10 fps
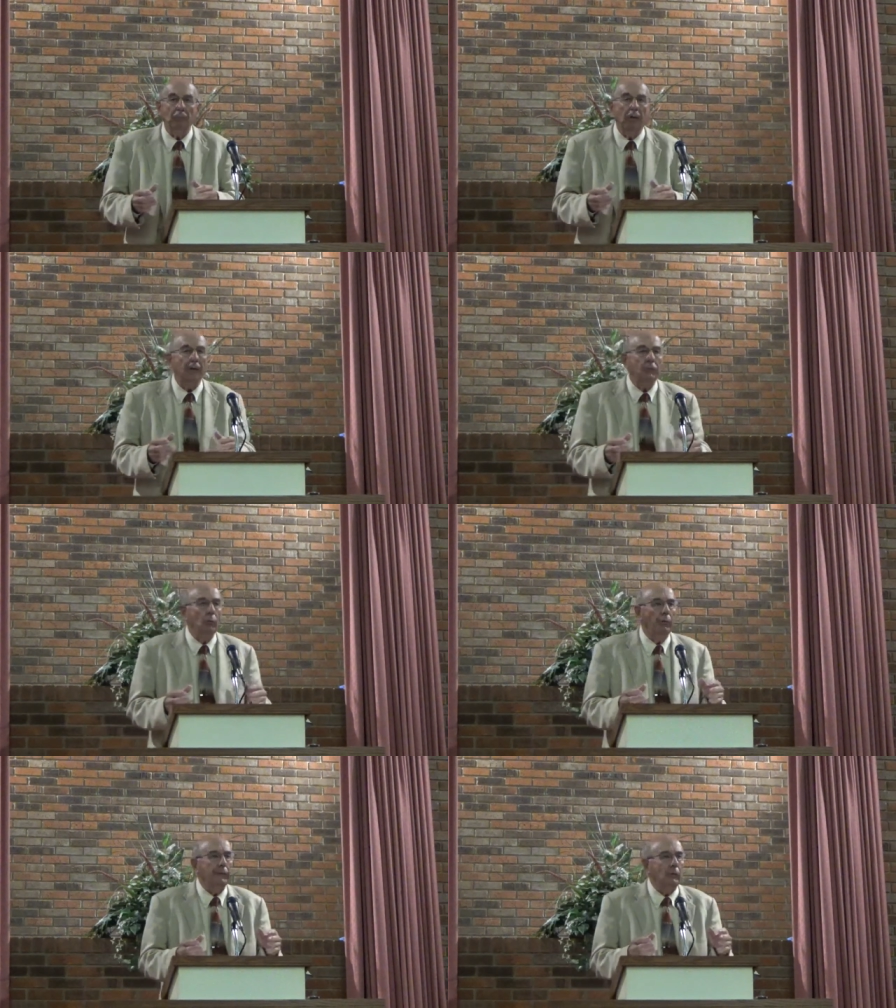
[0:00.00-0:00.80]
But
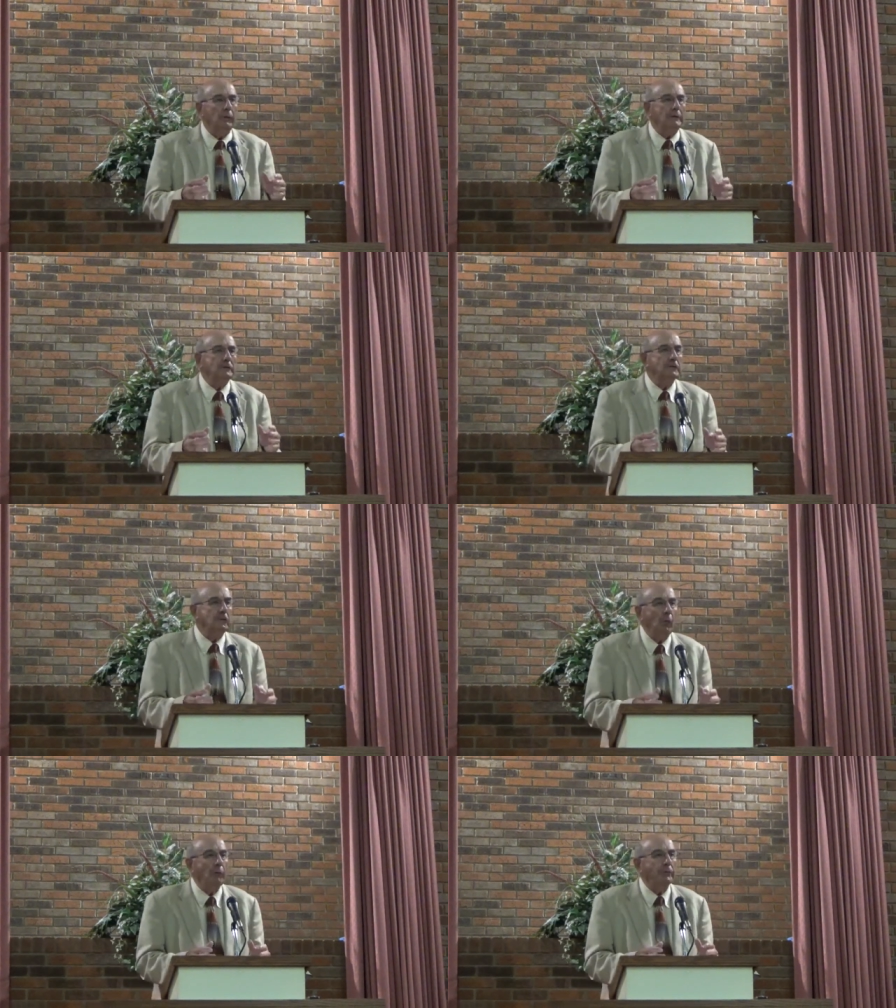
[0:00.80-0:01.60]
one of the great
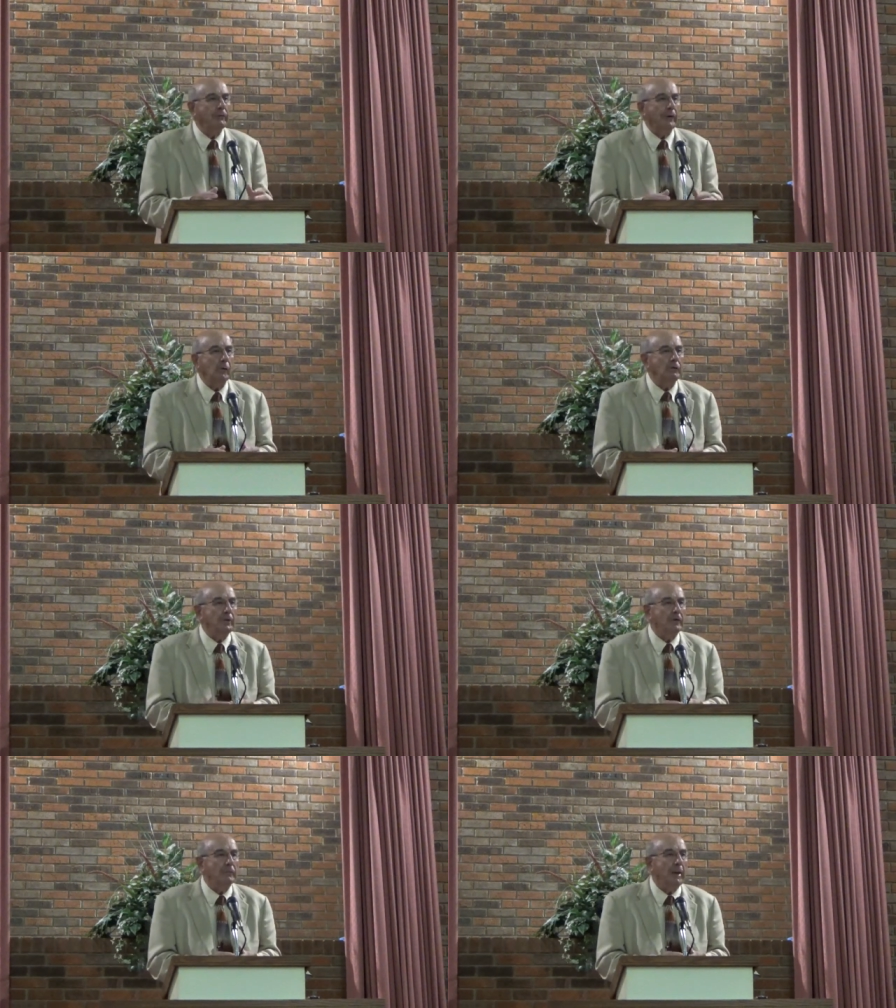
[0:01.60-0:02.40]
stories of the Old
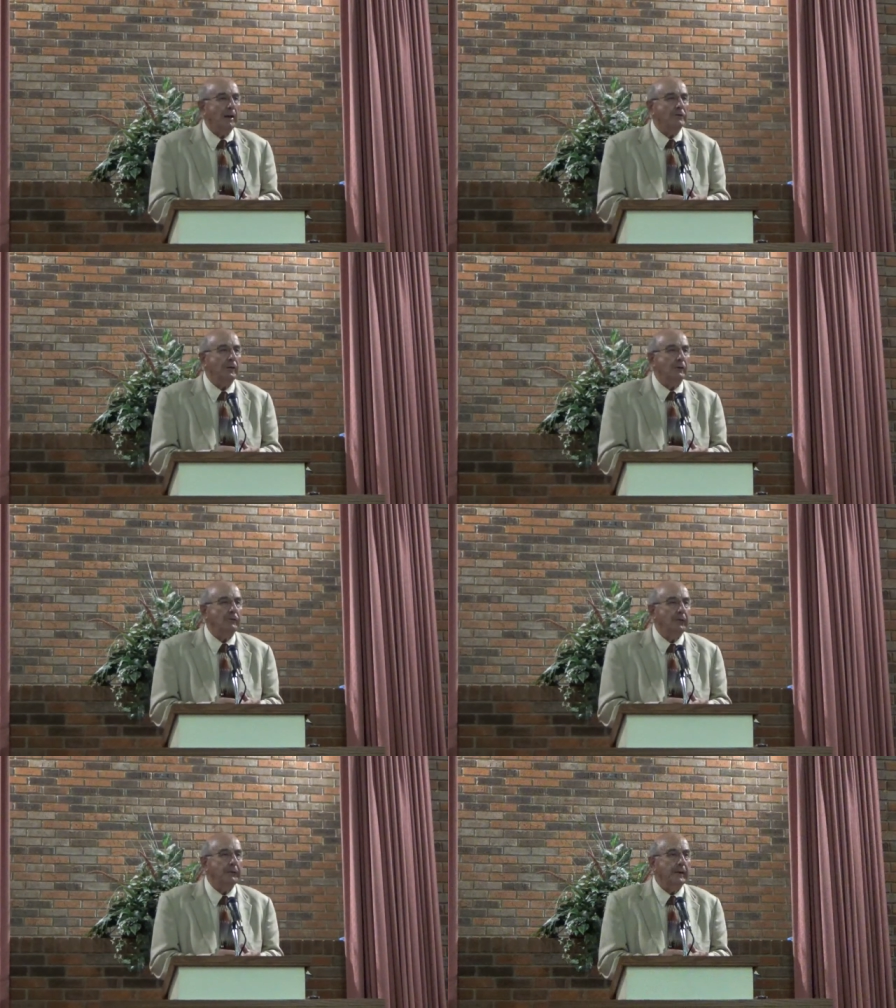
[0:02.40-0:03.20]
Testament, Isaiah
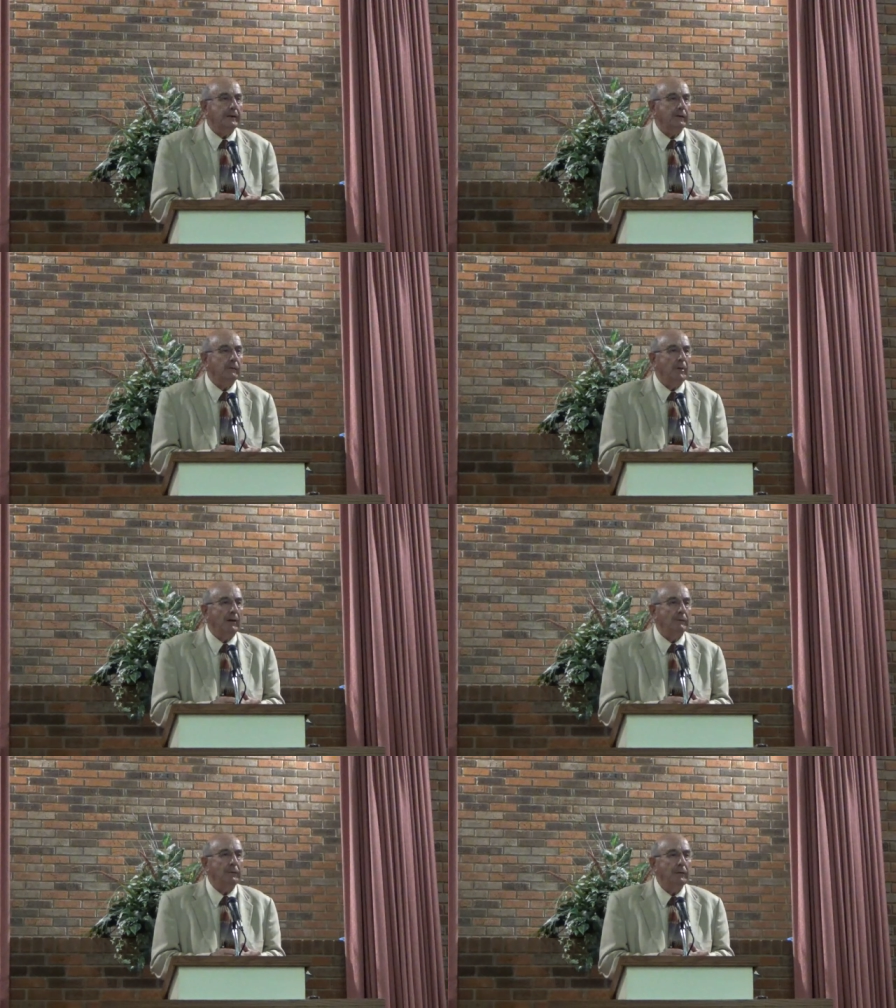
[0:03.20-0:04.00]
38,
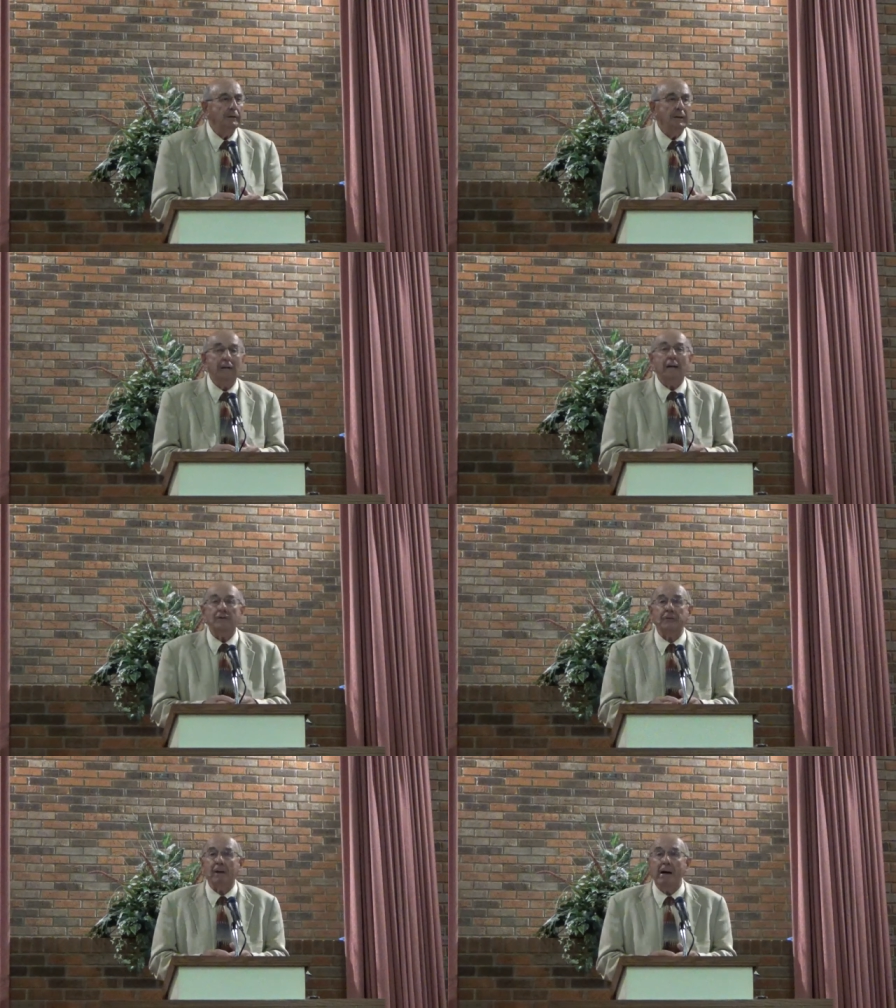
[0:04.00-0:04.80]
about King
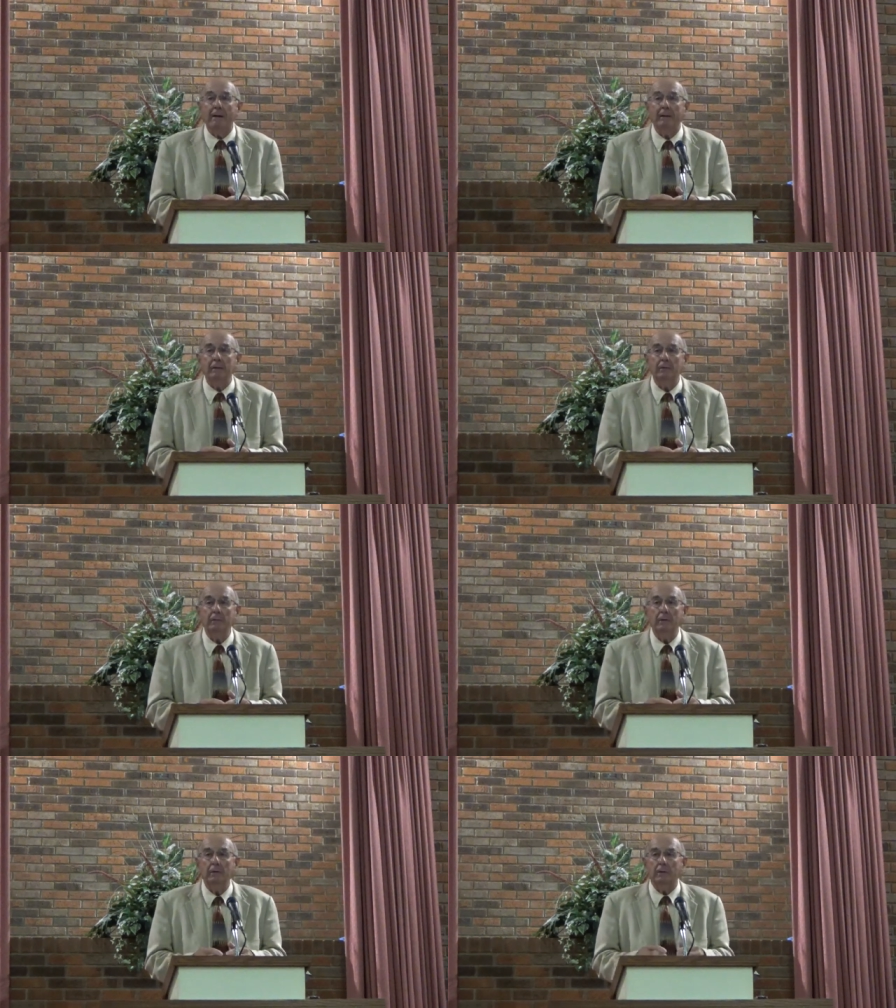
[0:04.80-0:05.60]

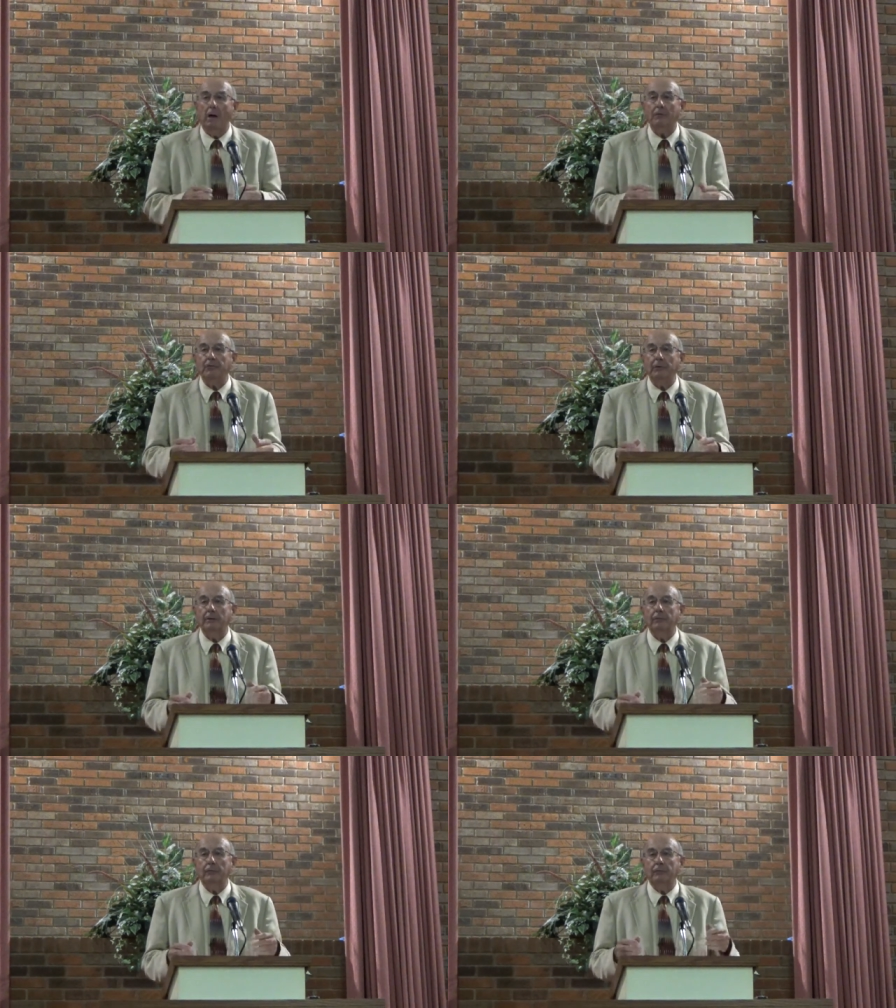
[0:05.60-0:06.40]
Hezekiah, God
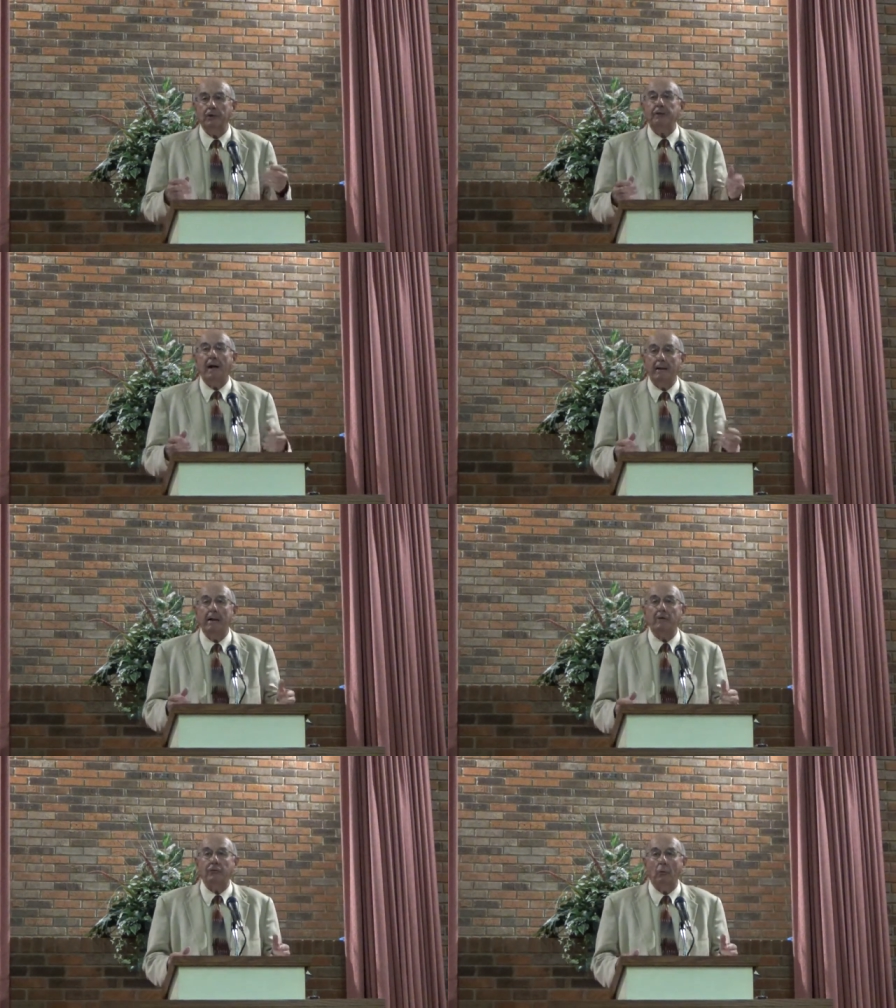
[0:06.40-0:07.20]
said, Set thy
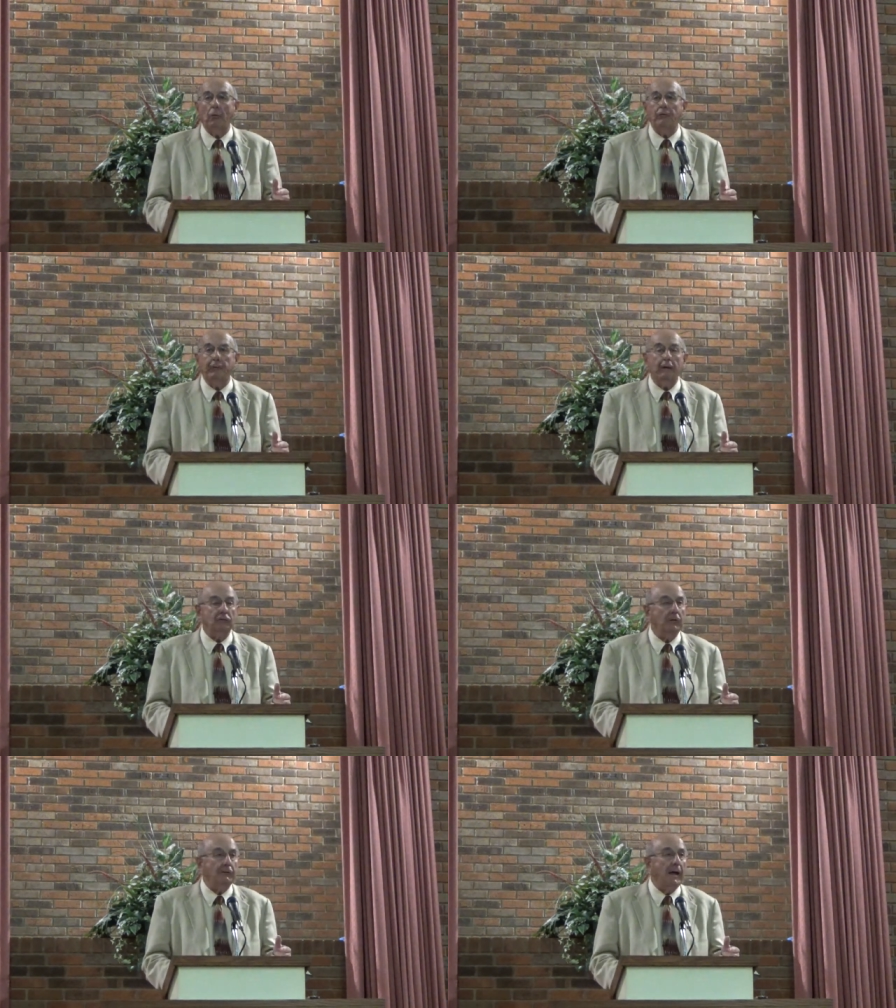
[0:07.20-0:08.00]
house in order, for thou
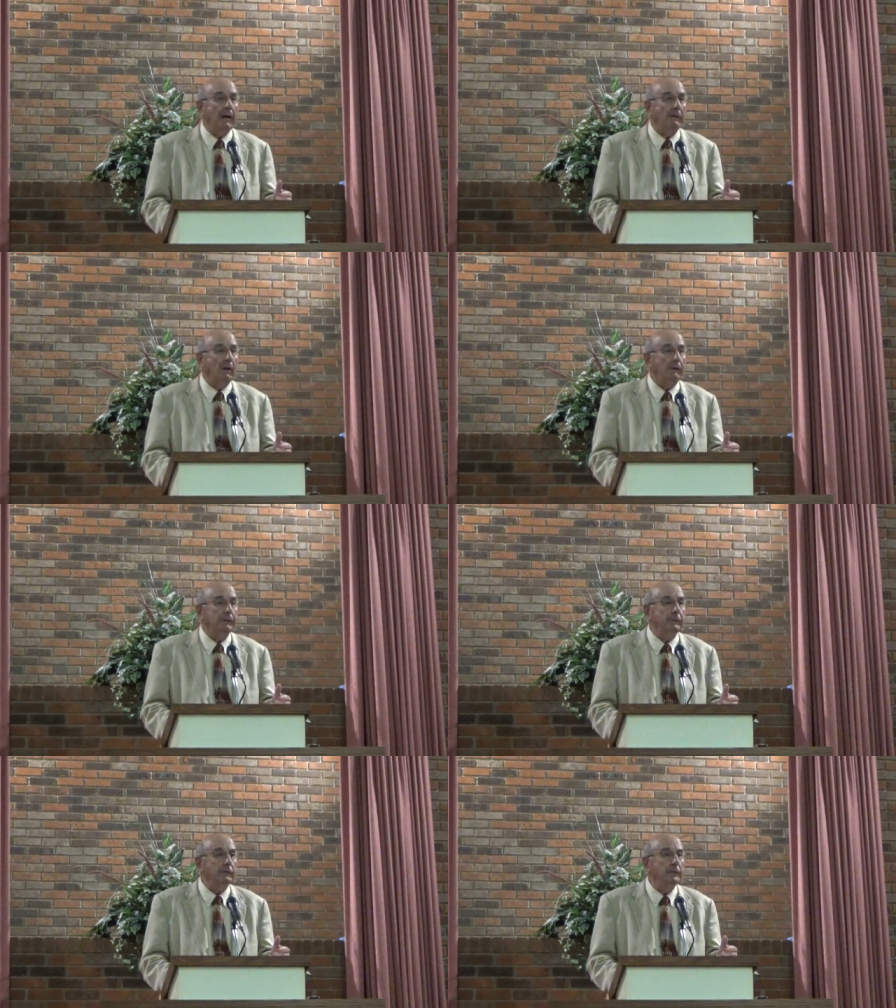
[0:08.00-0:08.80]
shalt die and not
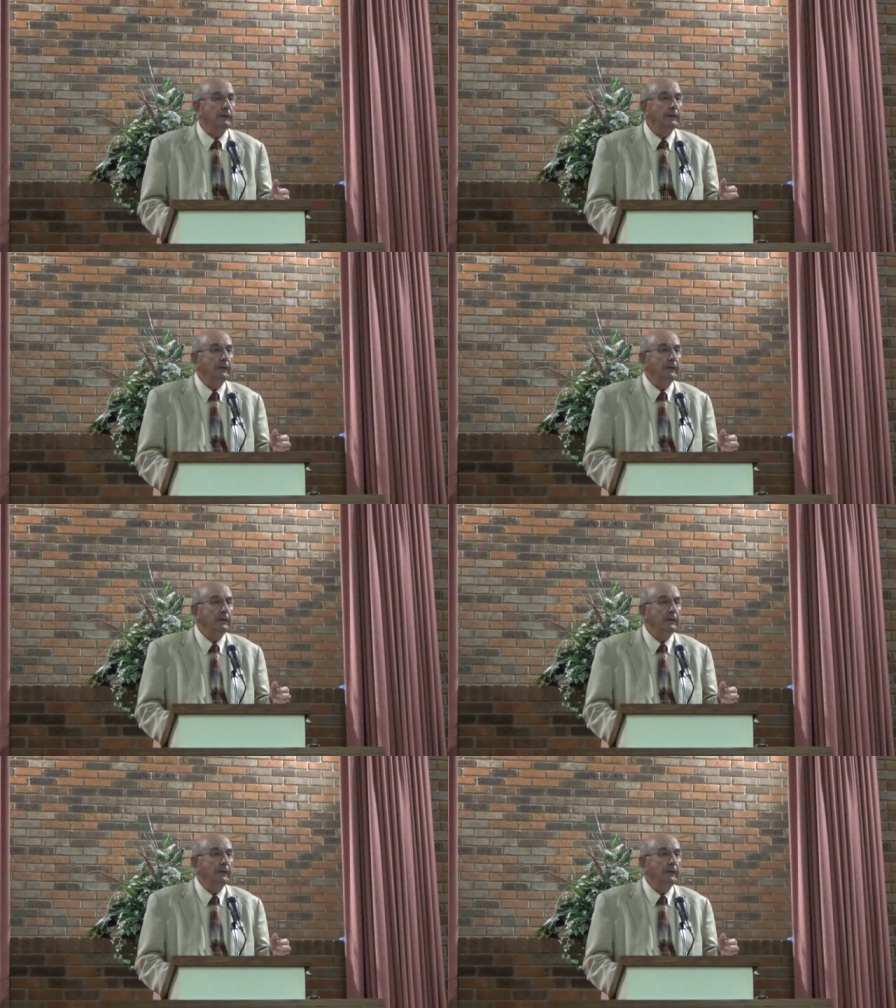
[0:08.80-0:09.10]
live.